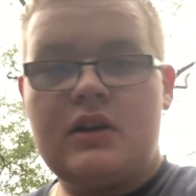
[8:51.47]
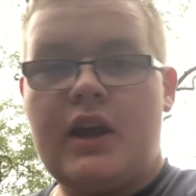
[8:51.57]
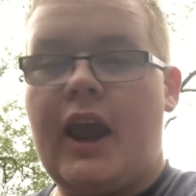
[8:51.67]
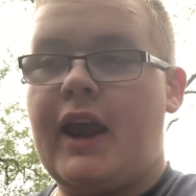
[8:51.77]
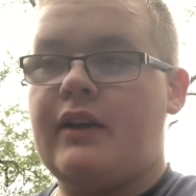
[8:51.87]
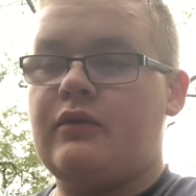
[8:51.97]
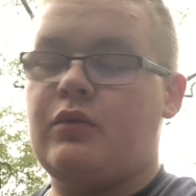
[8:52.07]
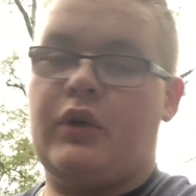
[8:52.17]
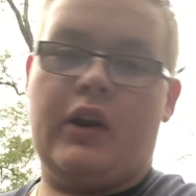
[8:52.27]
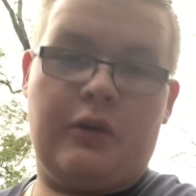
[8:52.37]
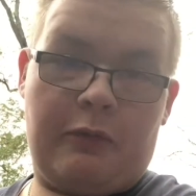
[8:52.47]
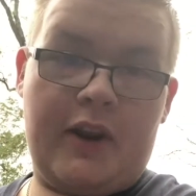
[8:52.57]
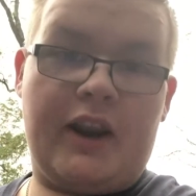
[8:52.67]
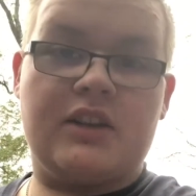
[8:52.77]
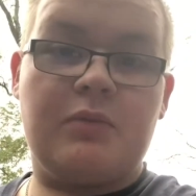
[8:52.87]
And, well, not in your
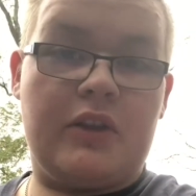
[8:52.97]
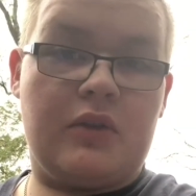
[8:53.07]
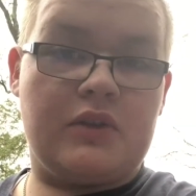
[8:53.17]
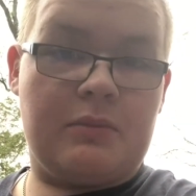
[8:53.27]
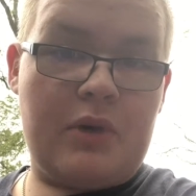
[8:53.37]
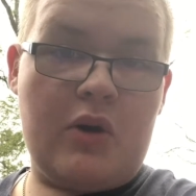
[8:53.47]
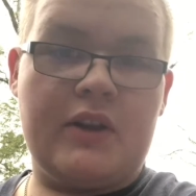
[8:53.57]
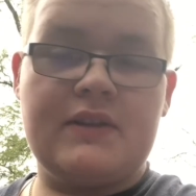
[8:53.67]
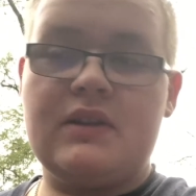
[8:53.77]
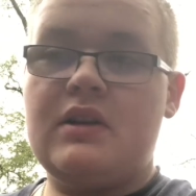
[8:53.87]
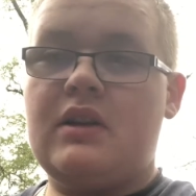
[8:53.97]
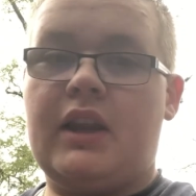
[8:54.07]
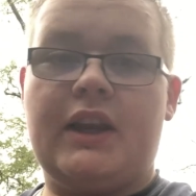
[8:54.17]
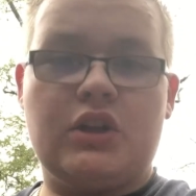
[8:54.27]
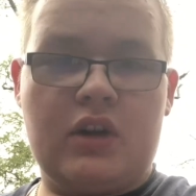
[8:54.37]
fittings, but in those components,
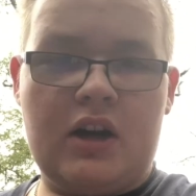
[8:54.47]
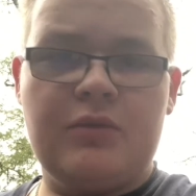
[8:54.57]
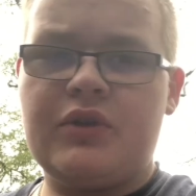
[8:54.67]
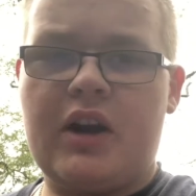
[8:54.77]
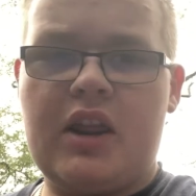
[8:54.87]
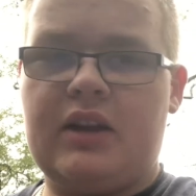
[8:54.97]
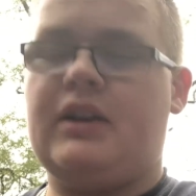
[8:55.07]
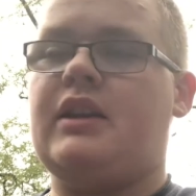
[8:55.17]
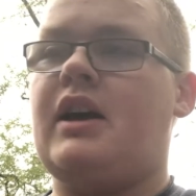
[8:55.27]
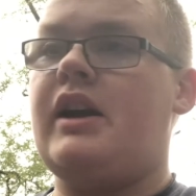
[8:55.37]
like in your hubs or anything like that.